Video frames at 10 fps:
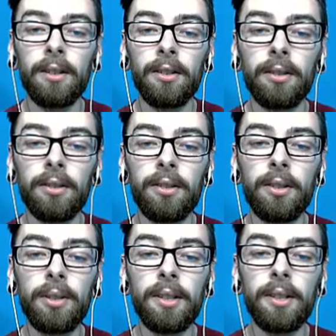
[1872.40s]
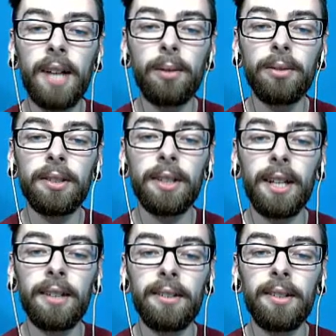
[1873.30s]
Let's just go in this house
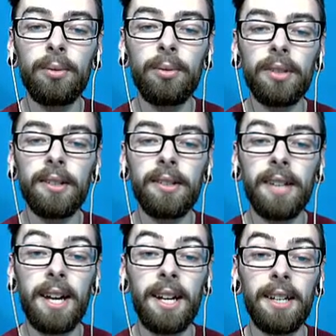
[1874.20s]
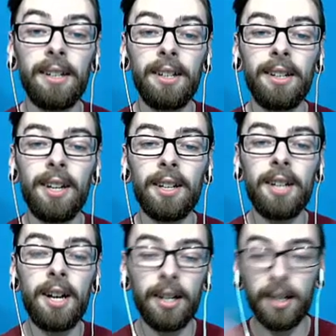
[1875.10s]
and see who's inside. Knock
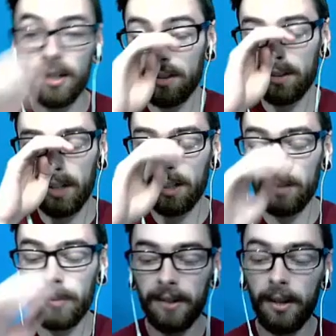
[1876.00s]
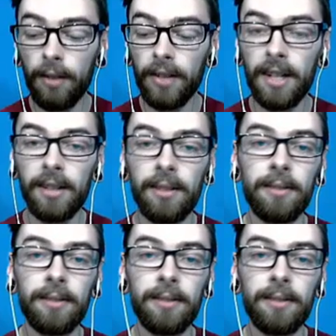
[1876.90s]
knock. I'll let myself in.